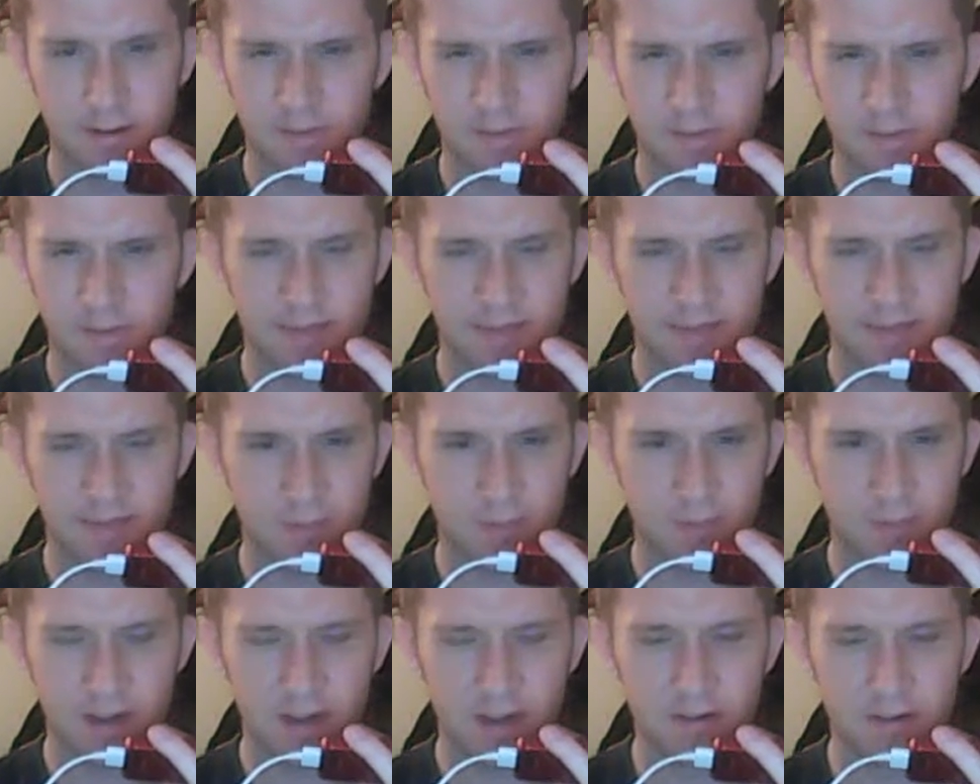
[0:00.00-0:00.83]
five
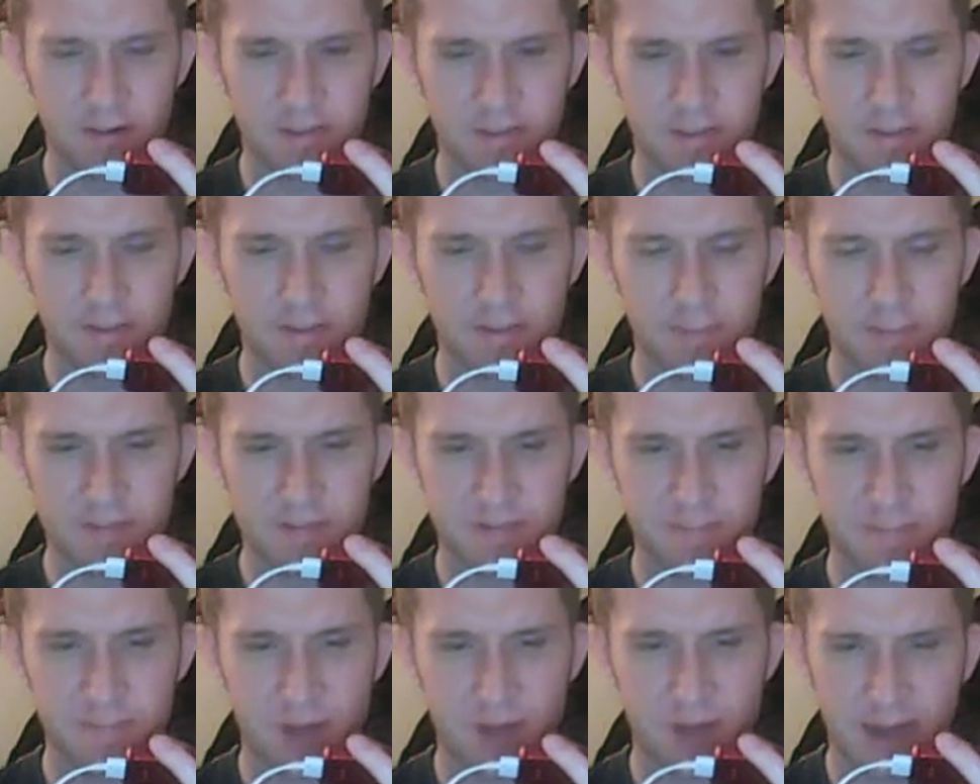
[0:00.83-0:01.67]
players
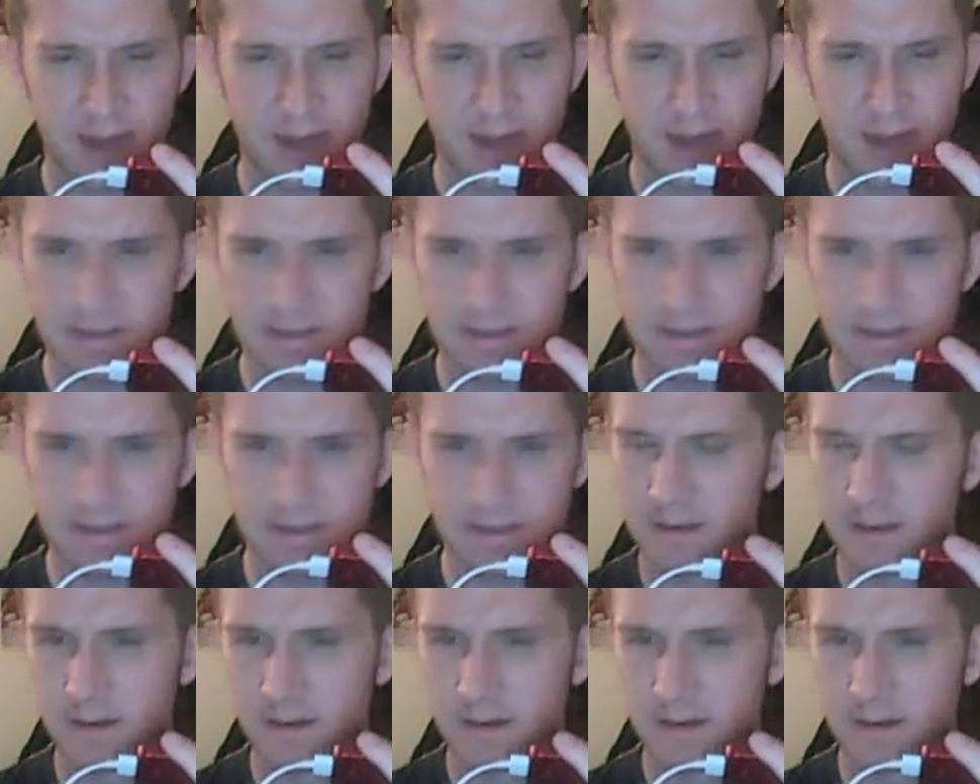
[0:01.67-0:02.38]
missed practice,